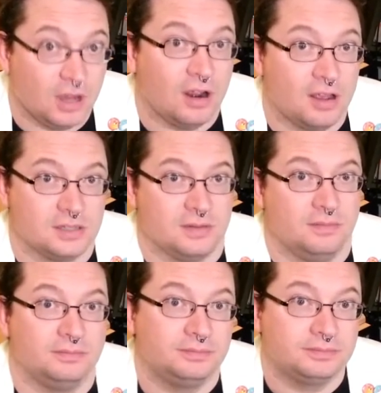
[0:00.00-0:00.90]
they're
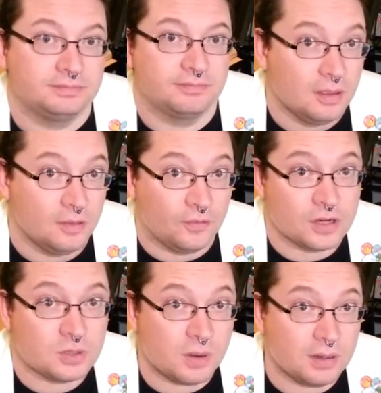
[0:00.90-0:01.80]
awesome. The
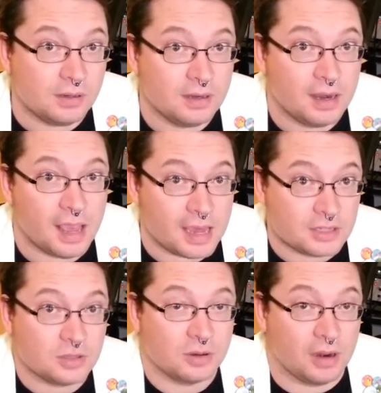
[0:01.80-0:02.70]
first one
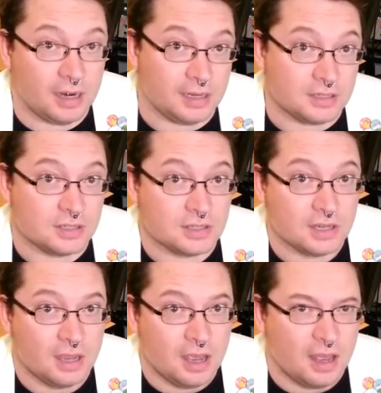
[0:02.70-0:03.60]
extra
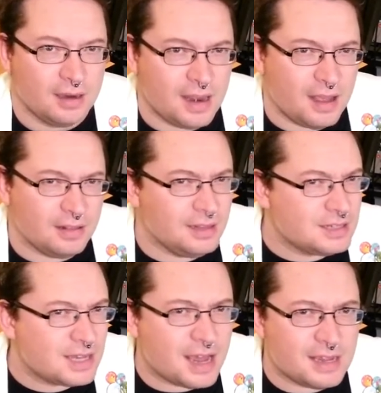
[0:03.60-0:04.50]
credits. Now,
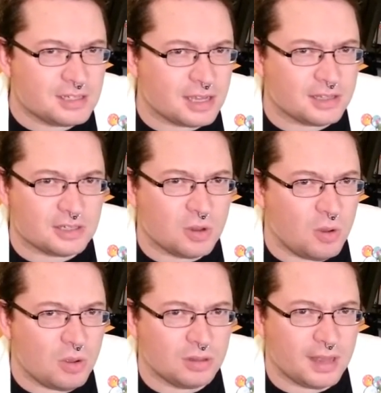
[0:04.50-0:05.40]
these guys got this
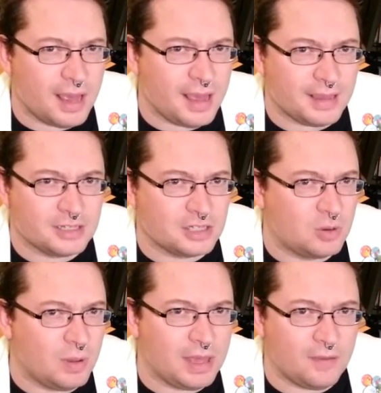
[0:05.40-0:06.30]
whole like
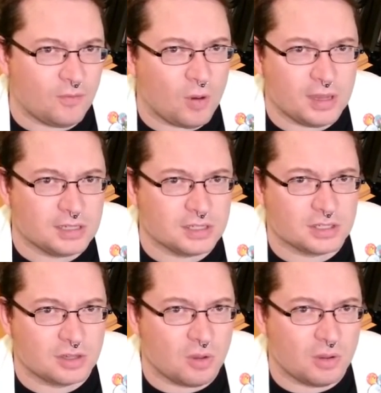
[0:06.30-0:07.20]
squeaky
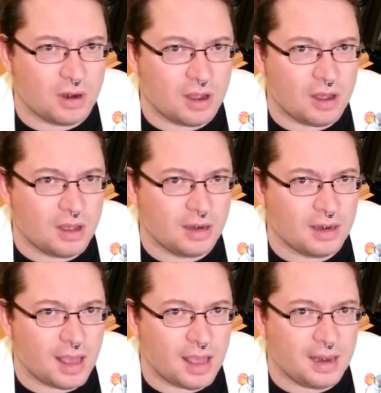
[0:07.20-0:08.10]
voice going
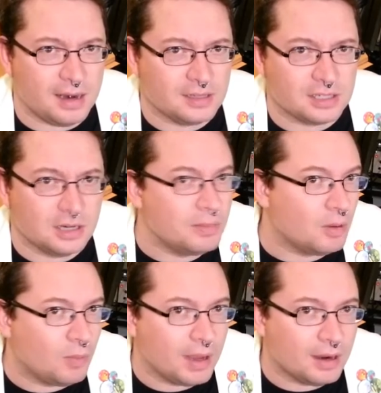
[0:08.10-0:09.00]
on, and it's a little
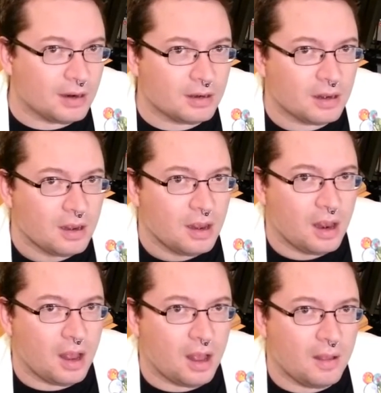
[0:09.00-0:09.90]
bit weird.
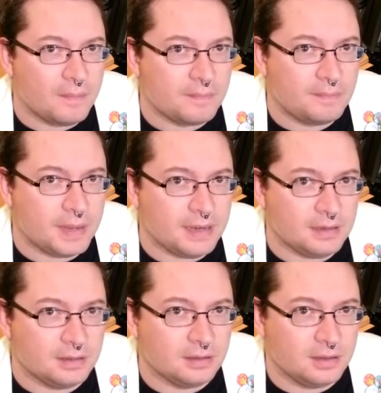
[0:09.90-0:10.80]
Um,
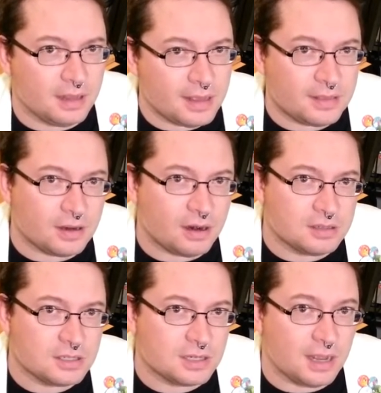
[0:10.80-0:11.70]
but I like their
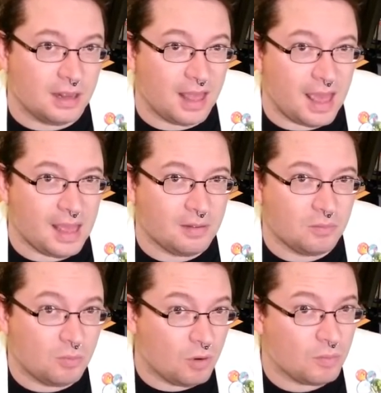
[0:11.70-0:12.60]
art style,
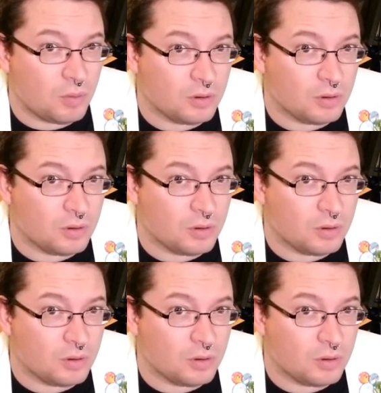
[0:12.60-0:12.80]
and more